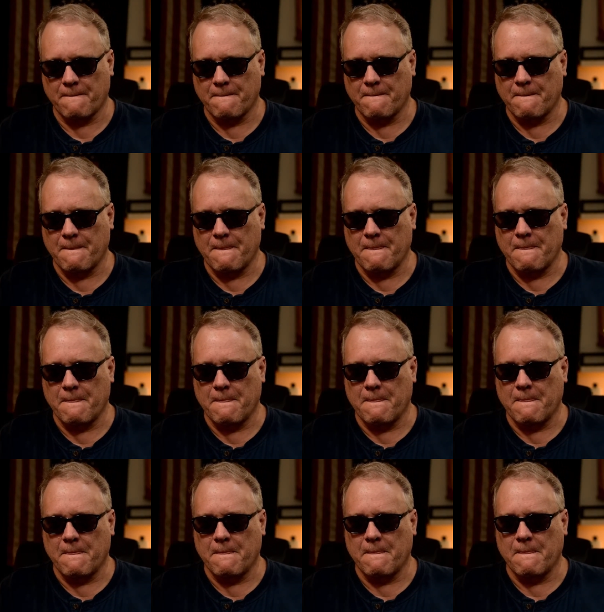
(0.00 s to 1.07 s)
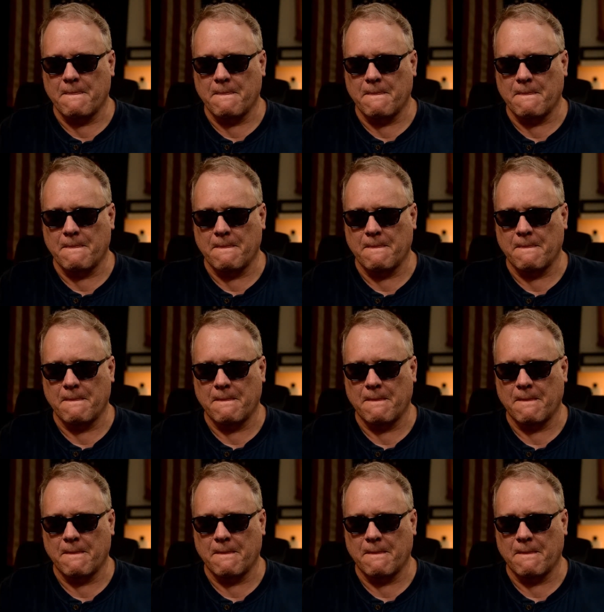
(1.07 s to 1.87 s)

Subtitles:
(no one is talking)